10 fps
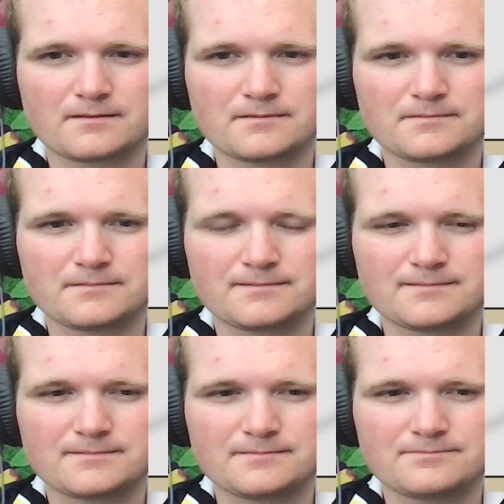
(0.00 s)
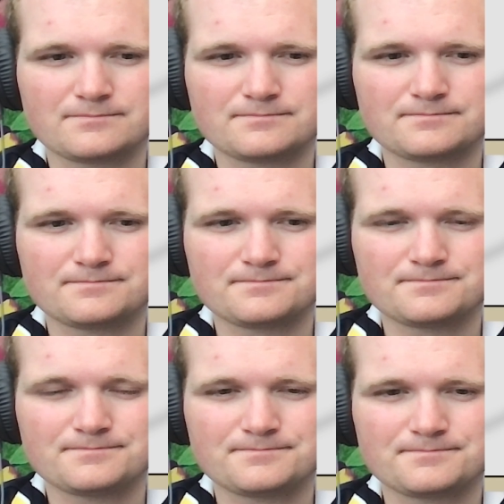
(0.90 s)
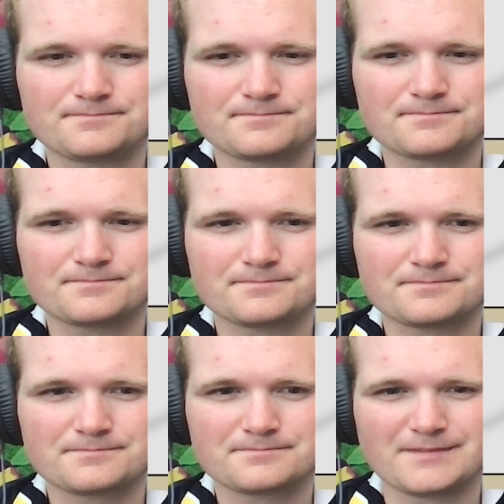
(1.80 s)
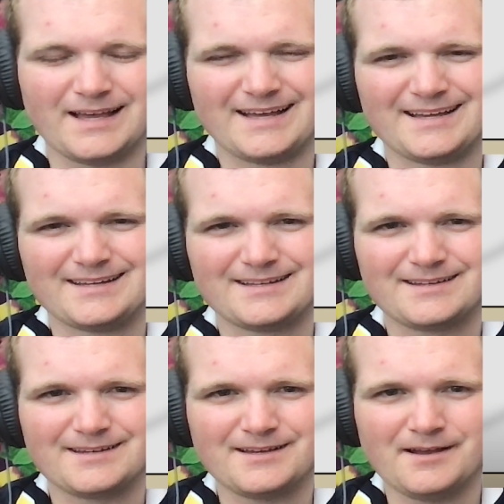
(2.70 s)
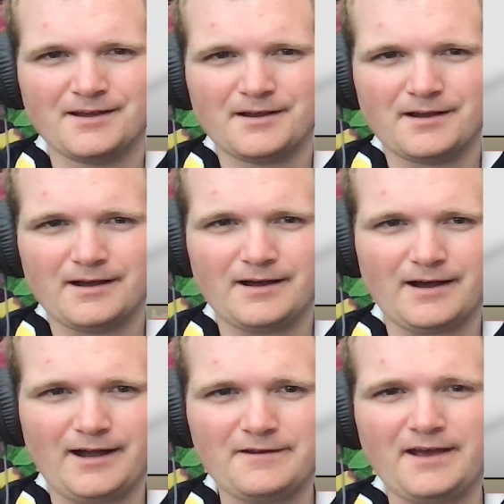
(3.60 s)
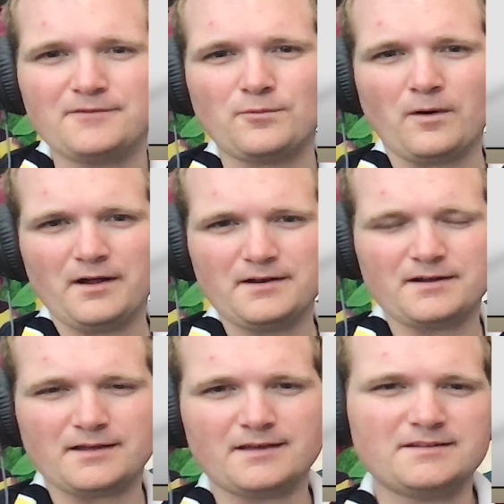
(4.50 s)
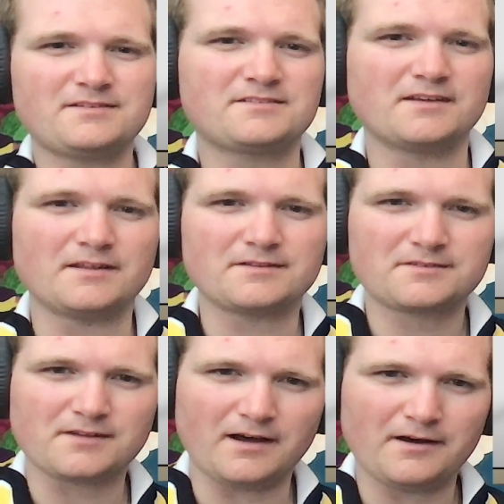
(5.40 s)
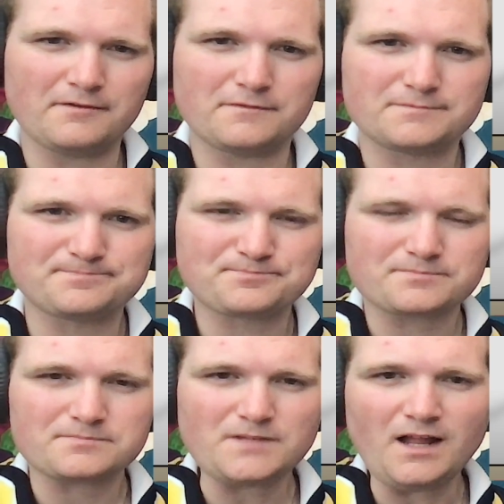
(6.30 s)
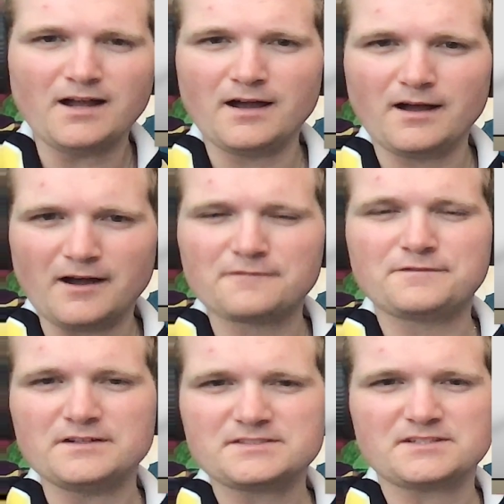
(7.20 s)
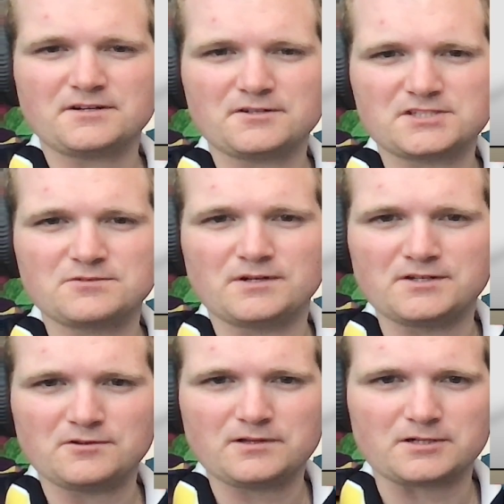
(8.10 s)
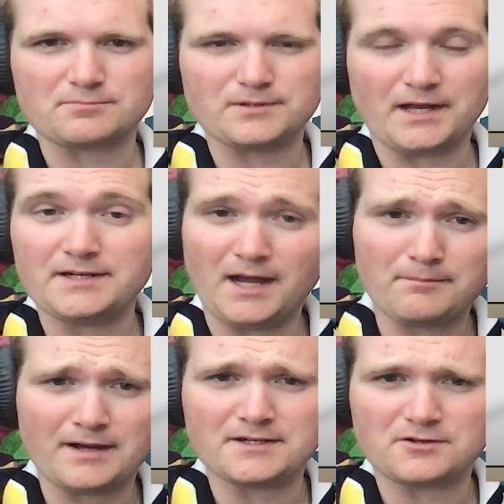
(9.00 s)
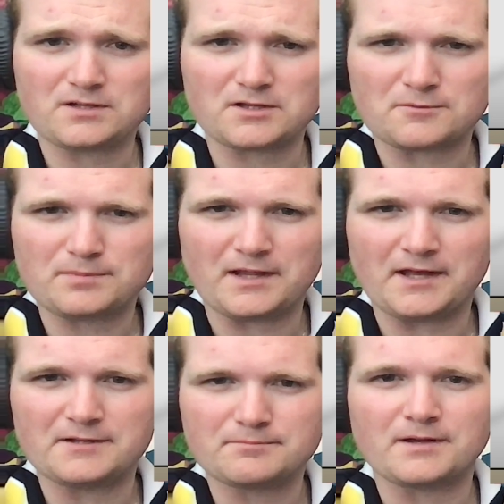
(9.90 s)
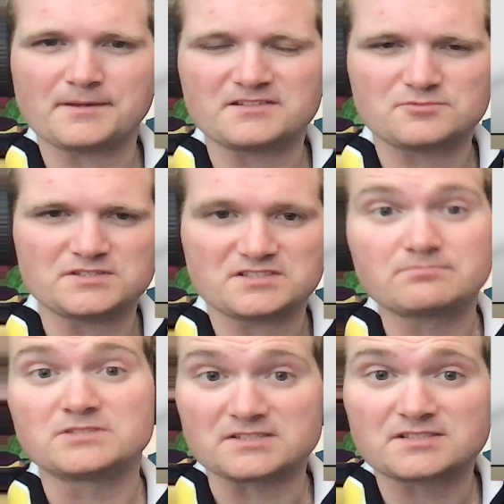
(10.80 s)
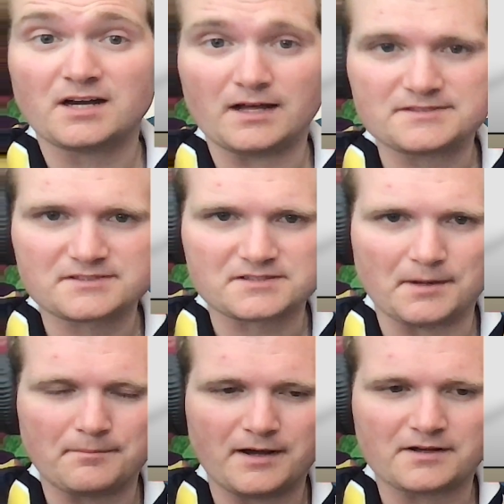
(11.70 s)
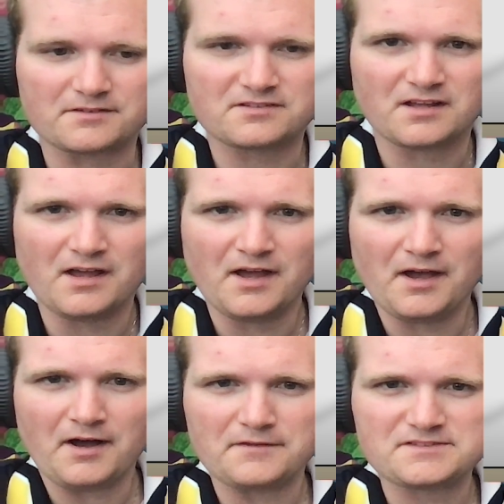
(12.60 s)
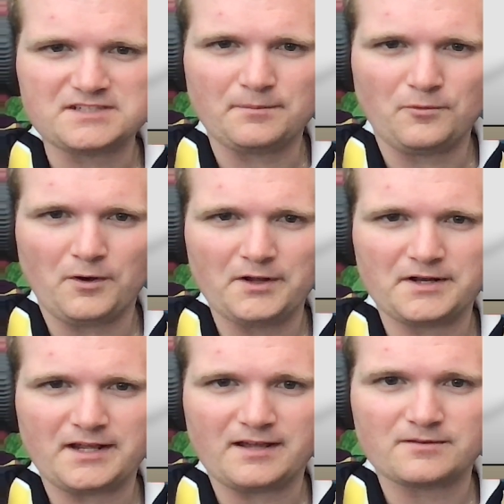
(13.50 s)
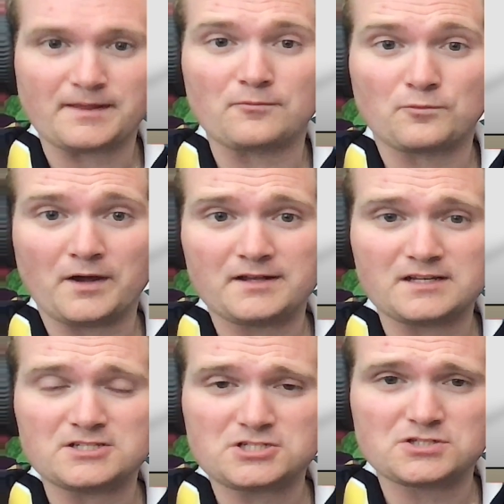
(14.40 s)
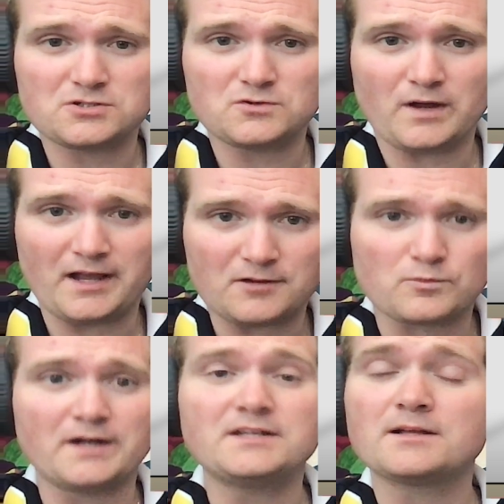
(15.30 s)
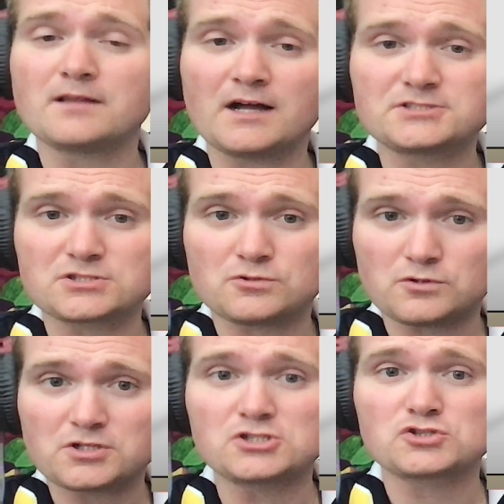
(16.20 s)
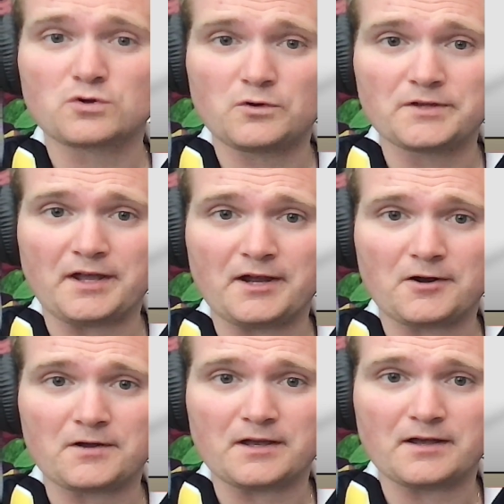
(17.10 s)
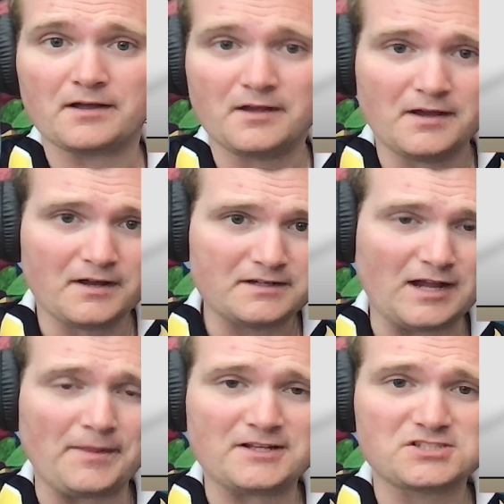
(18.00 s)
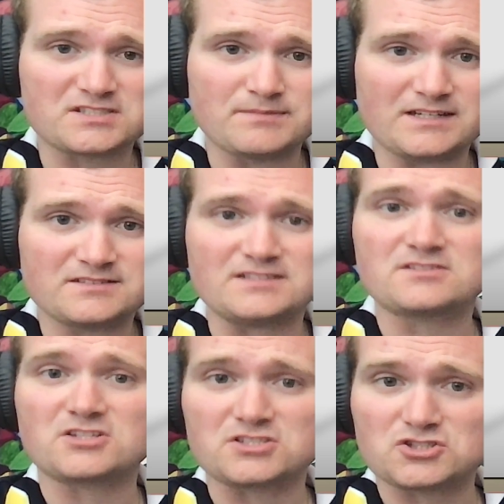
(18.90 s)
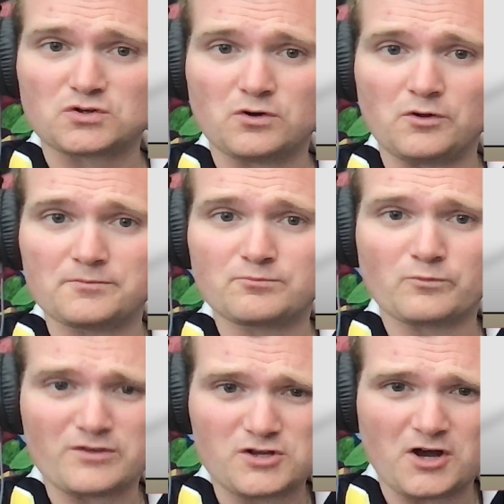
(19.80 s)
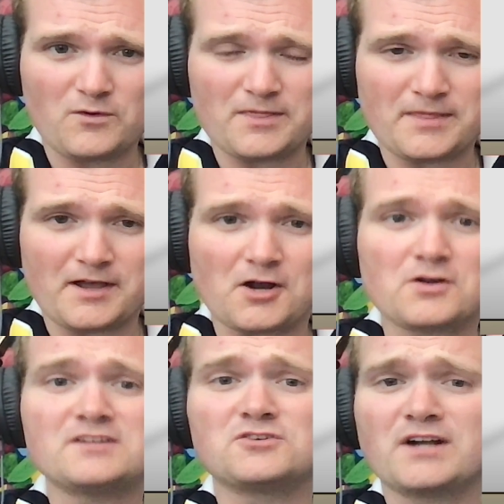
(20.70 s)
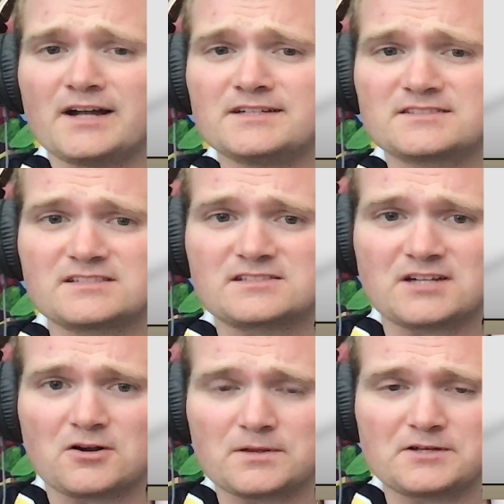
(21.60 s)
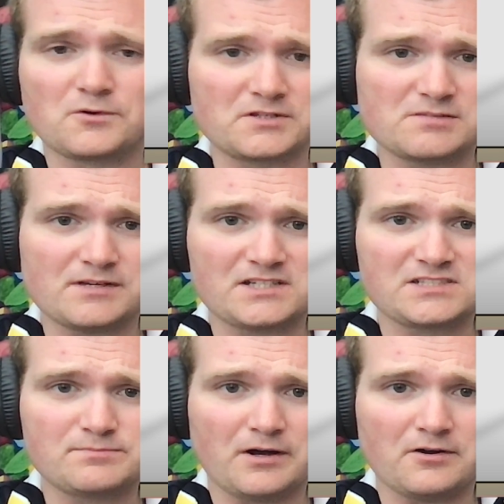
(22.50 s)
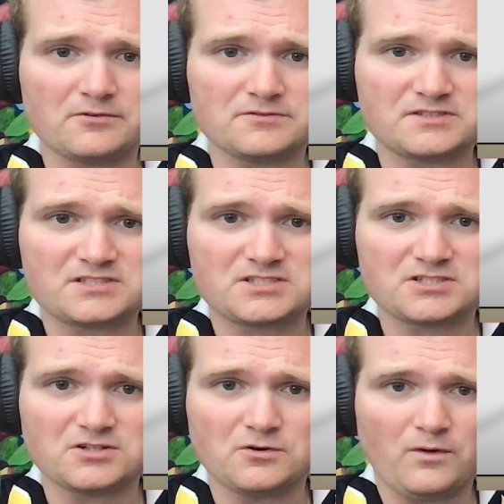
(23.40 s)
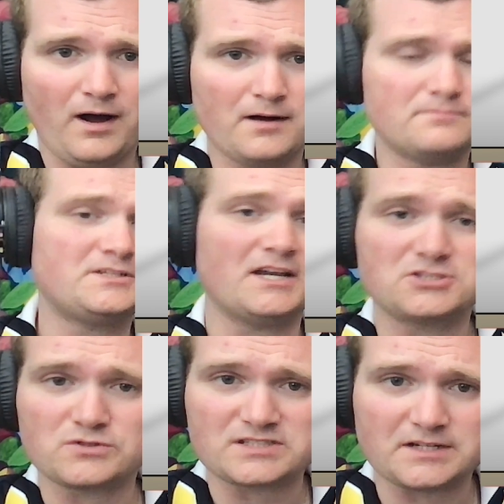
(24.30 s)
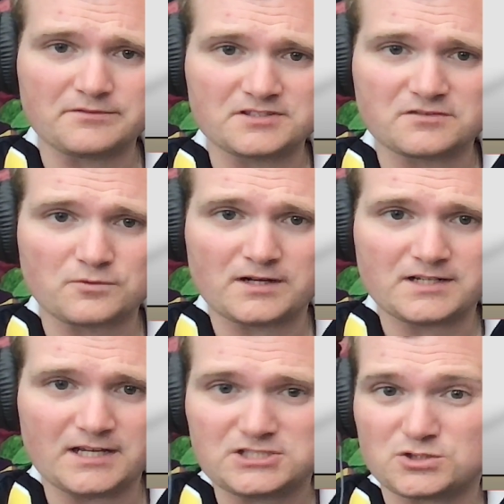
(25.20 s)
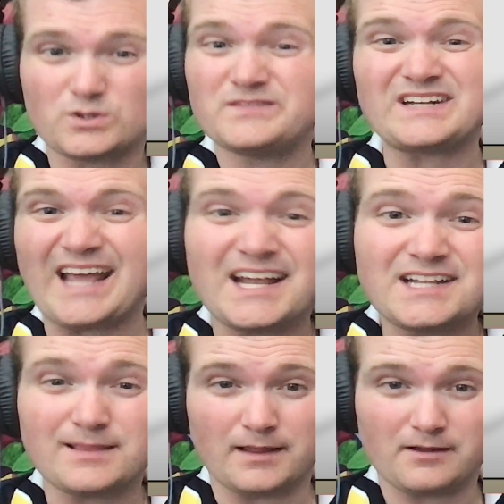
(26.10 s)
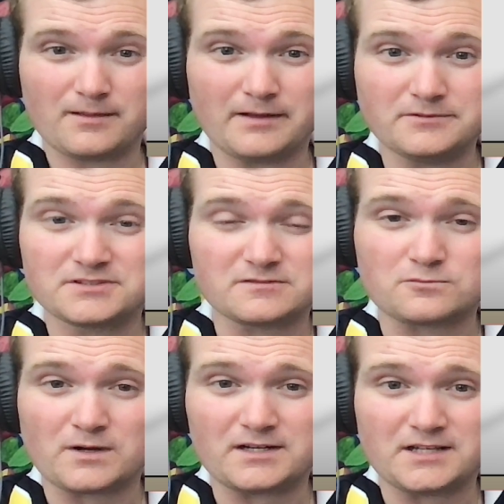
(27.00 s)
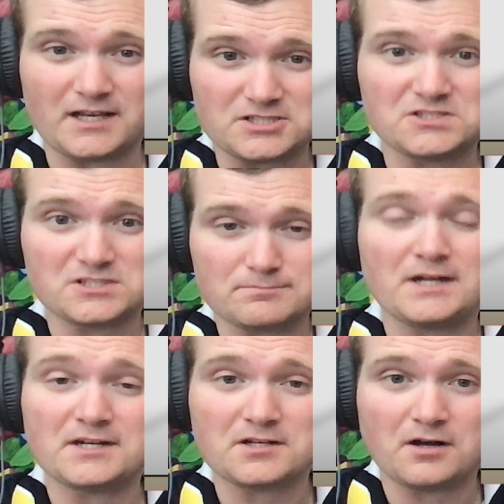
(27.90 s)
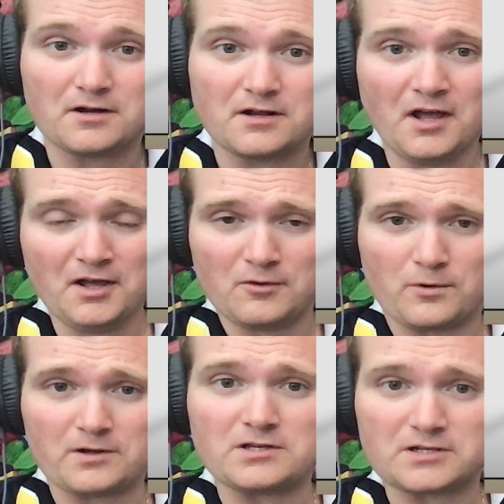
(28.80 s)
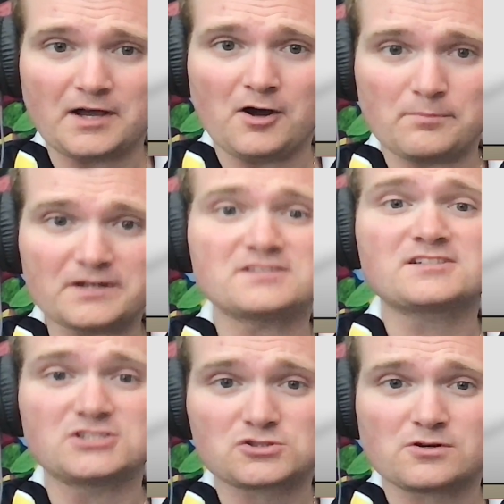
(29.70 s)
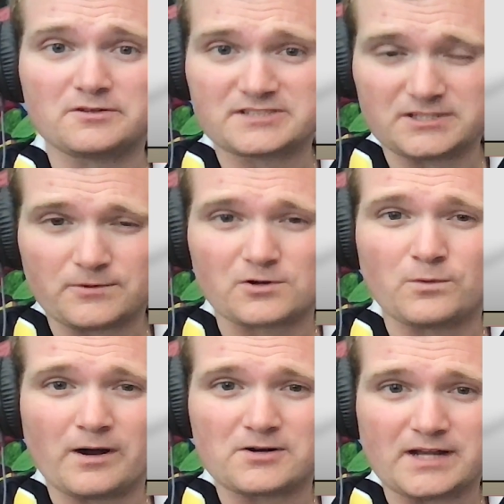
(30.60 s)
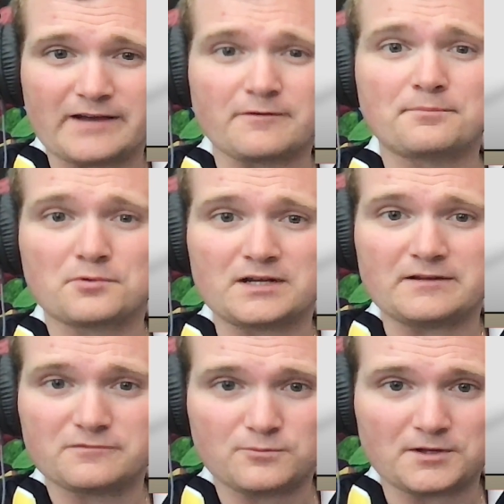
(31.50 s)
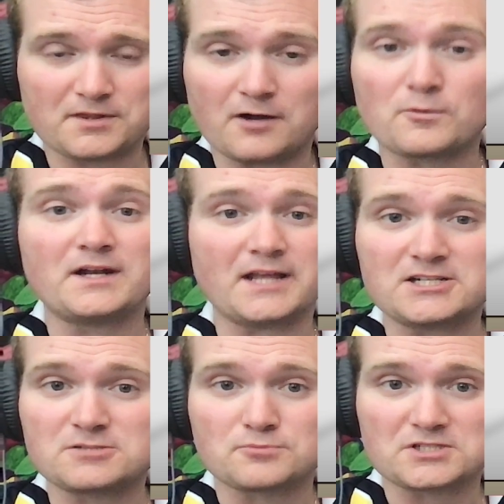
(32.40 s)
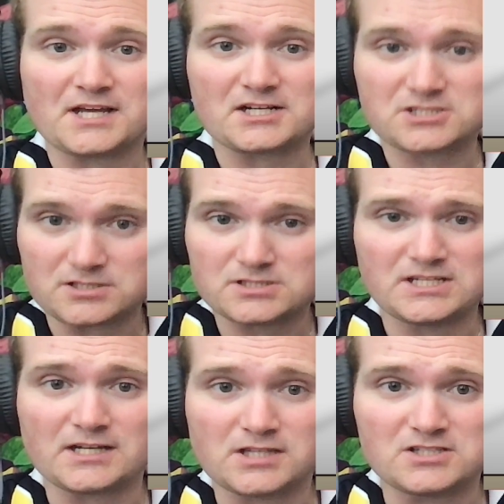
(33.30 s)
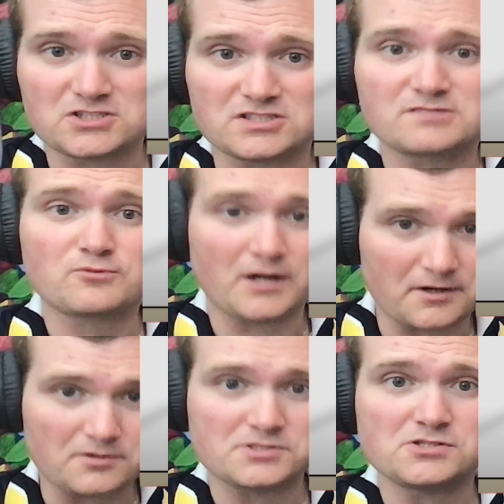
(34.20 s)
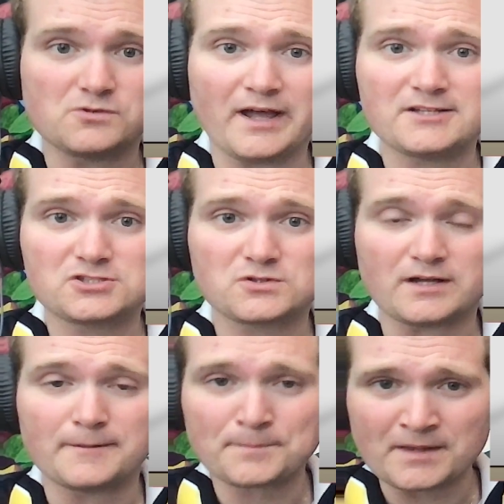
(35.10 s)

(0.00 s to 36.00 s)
if I ever go full schizo, I hope I'm one of the laughy ones. I had one instance of a visitor to a nuclear plant, not my nuclear plant, but this was discussed amongst of someone it, that went into a radiological controlled area now that just means it's controlled. You go in there, you're not necessarily going to be exposed to um, dangerous levels of radiation or even any le levels of radiation depending on where you go, but it's controlled, so you're required to have a brief with uh, radiation protection technicians prior to entry.